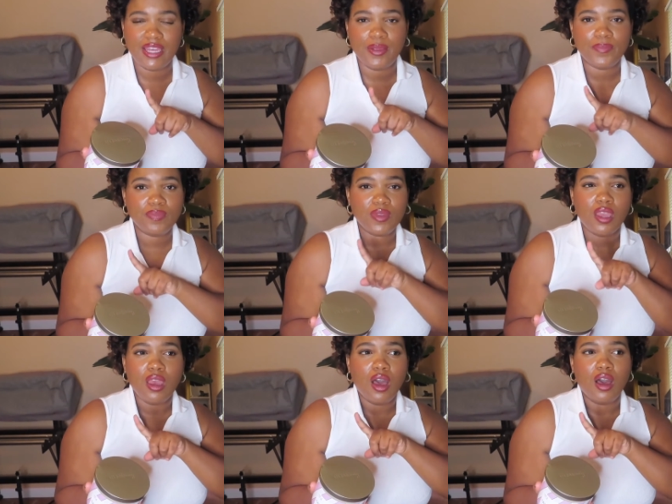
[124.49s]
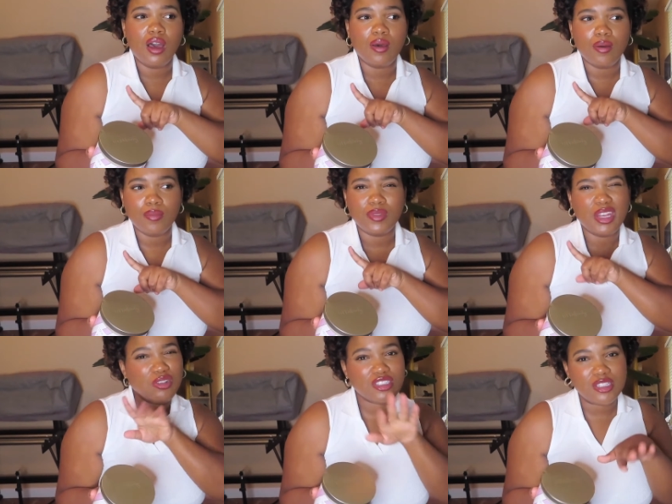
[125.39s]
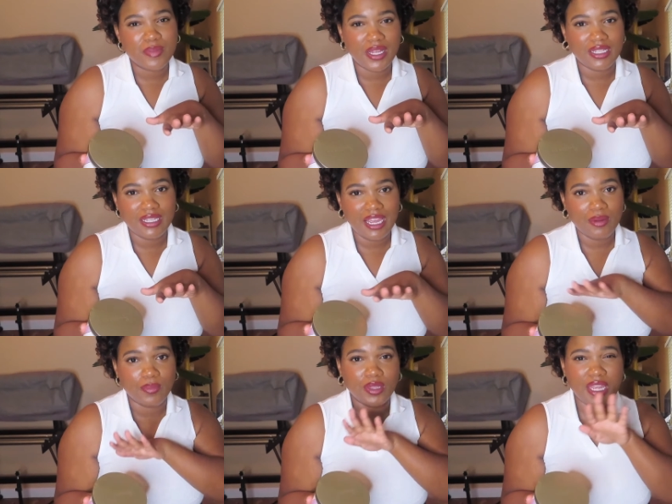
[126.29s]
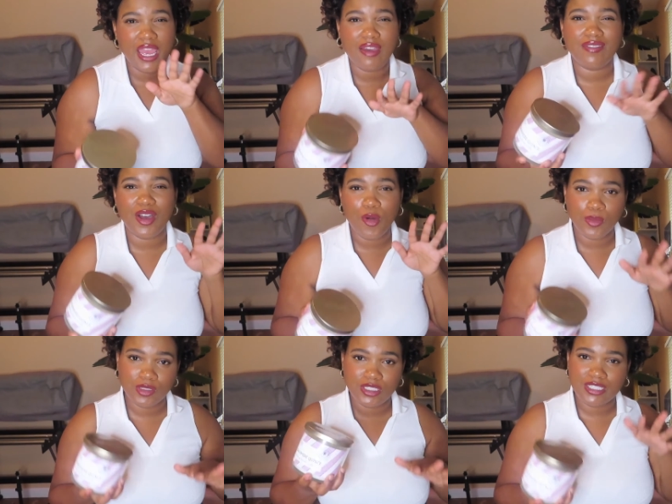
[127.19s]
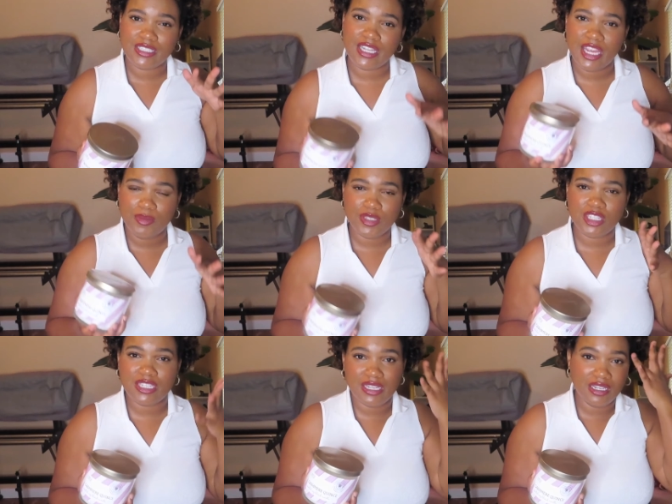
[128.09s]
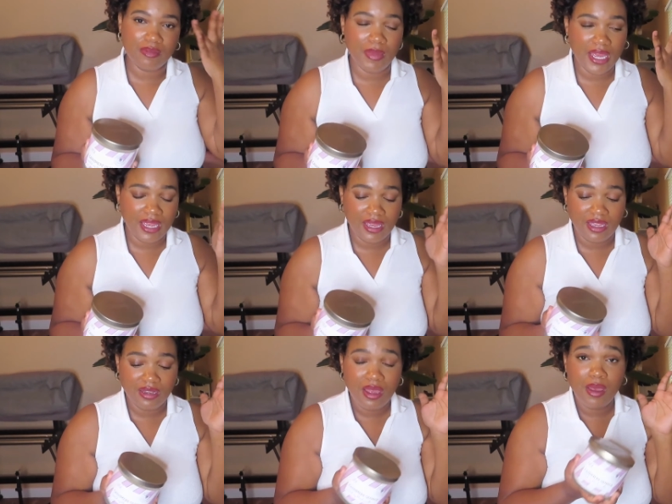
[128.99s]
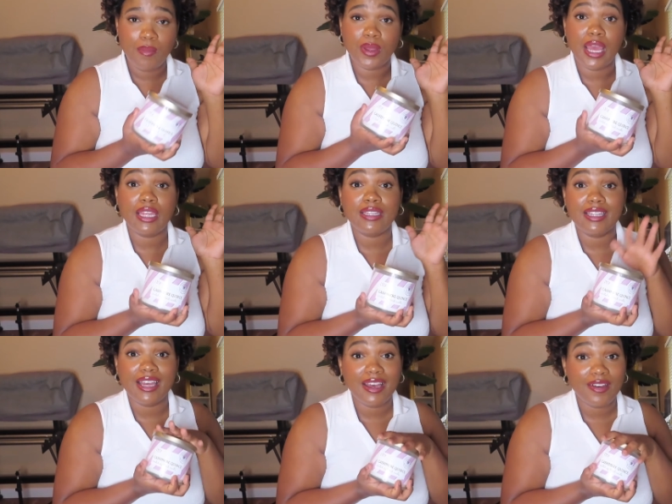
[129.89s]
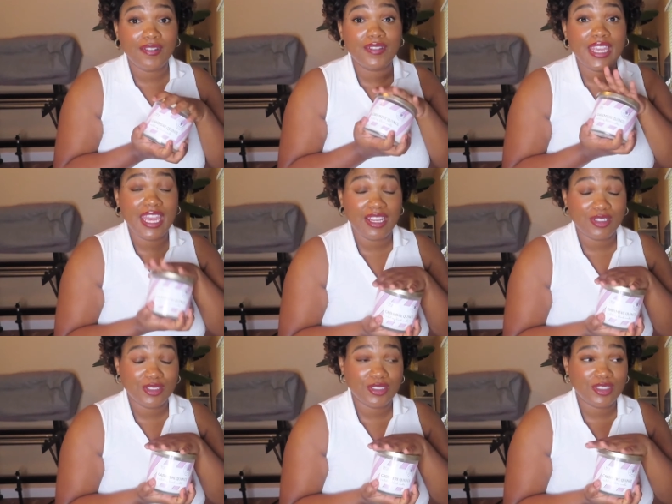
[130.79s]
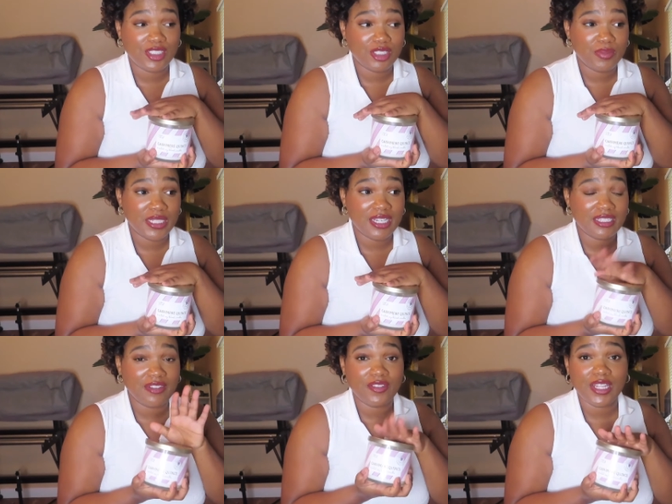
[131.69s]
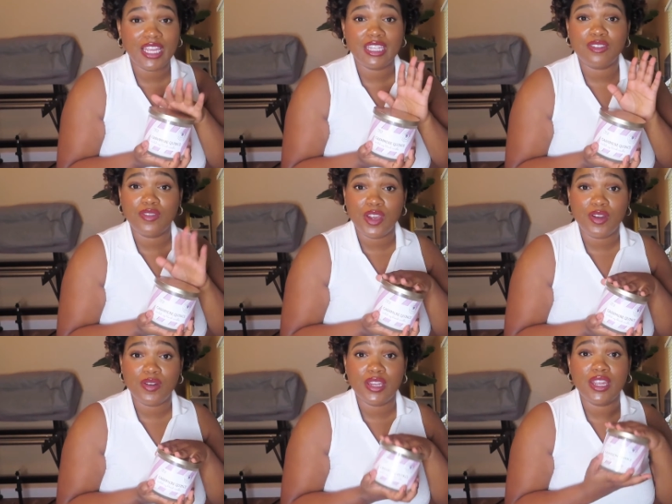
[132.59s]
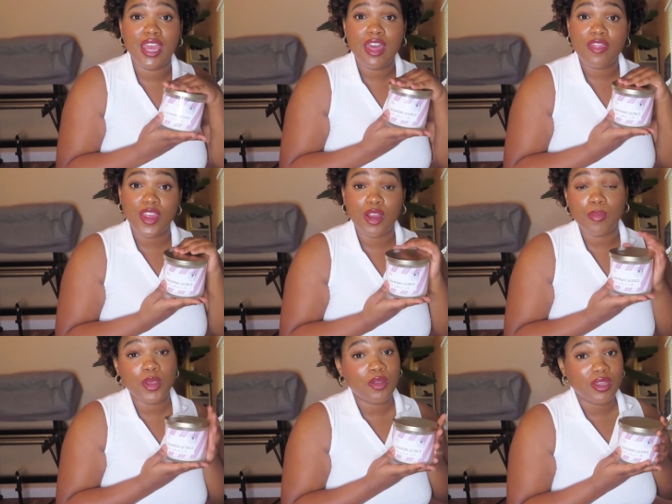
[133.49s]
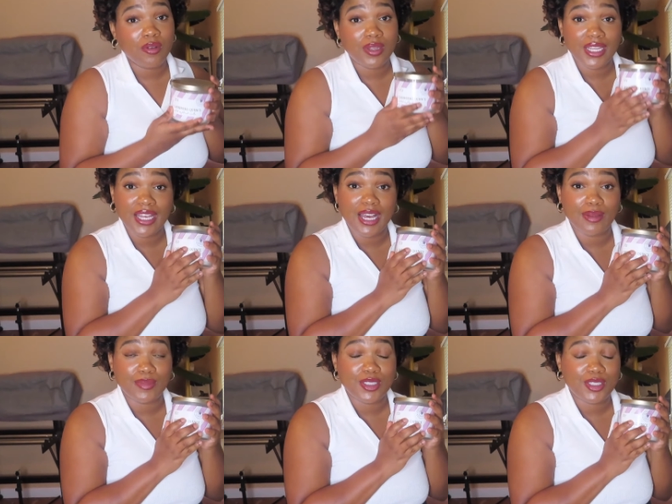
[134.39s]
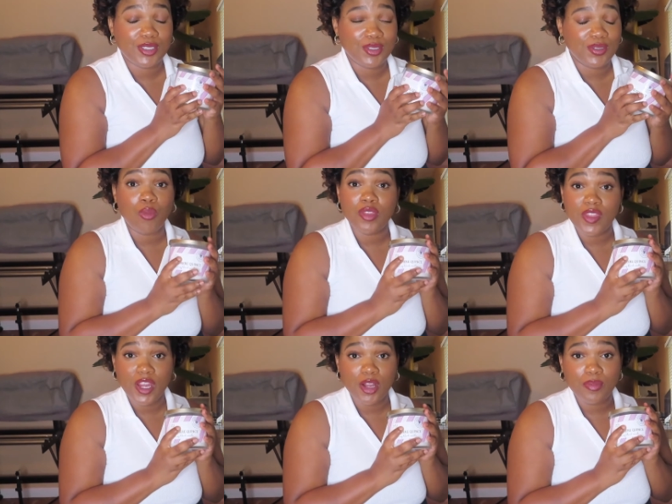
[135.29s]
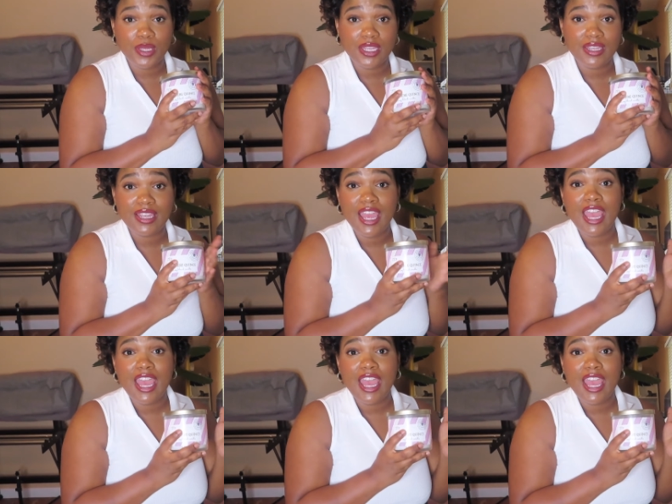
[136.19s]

They don't smell alike, but they have almost the same scent in my head. But I love candles just because I feel like it's very therapeutic when it comes to aromatherapy.